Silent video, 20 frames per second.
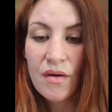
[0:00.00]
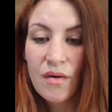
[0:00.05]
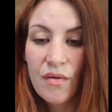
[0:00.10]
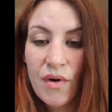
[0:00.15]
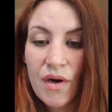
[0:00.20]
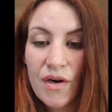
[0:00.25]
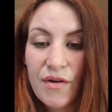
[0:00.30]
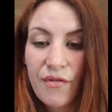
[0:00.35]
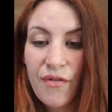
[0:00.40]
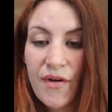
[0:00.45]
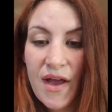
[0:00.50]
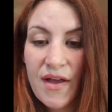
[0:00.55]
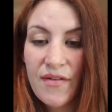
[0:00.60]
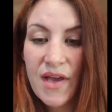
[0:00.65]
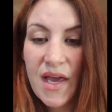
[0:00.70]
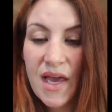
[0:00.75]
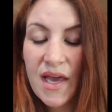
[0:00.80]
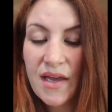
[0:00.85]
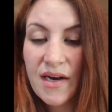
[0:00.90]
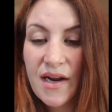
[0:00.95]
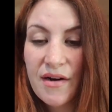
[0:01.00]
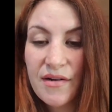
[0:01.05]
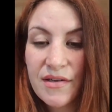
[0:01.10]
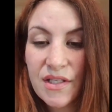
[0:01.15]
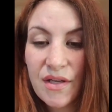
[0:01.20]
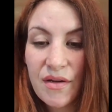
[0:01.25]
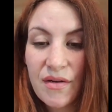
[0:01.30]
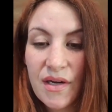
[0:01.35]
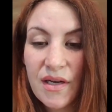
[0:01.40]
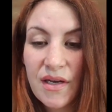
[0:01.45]
Run 5K in
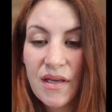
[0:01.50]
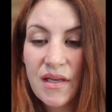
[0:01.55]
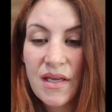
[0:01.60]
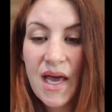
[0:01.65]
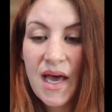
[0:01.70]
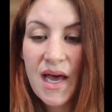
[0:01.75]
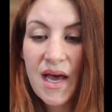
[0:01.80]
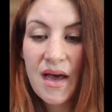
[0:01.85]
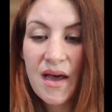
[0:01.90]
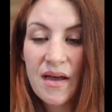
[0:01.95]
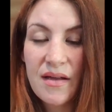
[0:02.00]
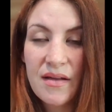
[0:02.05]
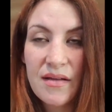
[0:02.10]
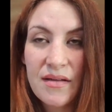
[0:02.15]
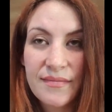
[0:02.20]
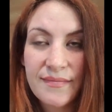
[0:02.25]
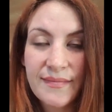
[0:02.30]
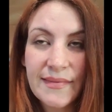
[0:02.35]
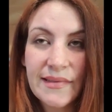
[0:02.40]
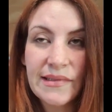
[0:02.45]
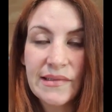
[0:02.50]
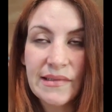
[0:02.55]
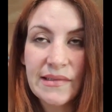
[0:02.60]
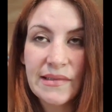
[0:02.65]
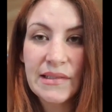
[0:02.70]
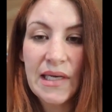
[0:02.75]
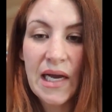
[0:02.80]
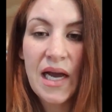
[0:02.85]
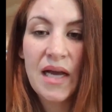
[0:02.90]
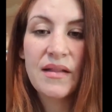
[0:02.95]
Arizona. Yeah,
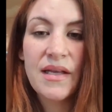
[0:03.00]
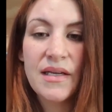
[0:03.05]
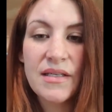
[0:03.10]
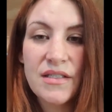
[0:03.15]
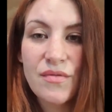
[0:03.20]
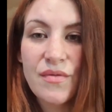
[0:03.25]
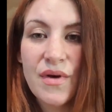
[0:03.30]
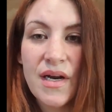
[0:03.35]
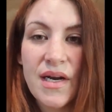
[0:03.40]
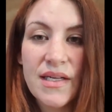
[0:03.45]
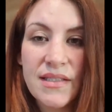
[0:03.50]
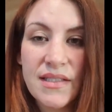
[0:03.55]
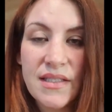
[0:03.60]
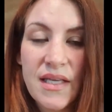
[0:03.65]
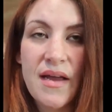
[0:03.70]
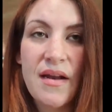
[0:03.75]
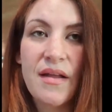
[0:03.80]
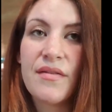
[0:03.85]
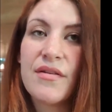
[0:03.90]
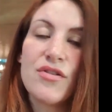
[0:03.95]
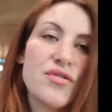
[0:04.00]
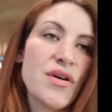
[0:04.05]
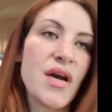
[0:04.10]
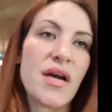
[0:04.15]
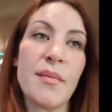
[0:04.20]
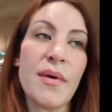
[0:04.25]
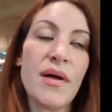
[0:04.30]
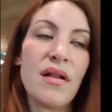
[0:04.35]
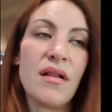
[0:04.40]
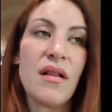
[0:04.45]
I like to run inside on the
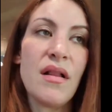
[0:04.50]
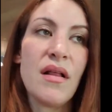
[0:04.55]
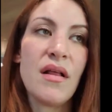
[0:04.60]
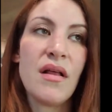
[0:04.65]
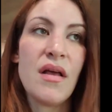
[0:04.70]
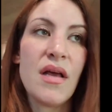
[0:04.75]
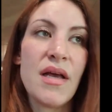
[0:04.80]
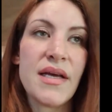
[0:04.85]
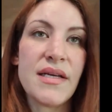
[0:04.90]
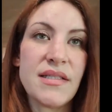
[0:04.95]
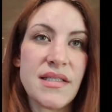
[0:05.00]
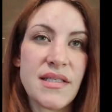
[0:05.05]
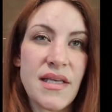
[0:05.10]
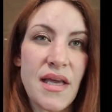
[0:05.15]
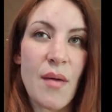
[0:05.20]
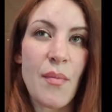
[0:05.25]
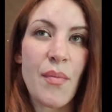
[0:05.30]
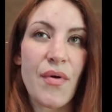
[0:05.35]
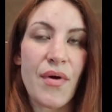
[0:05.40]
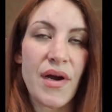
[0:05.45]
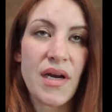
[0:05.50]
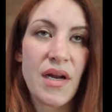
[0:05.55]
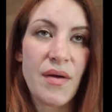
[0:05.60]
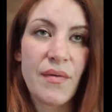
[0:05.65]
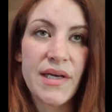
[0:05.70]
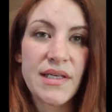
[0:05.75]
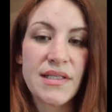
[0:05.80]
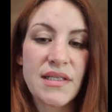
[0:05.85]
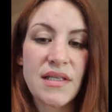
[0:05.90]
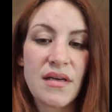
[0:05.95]
treadmill in Singapore
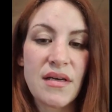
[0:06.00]
anyways.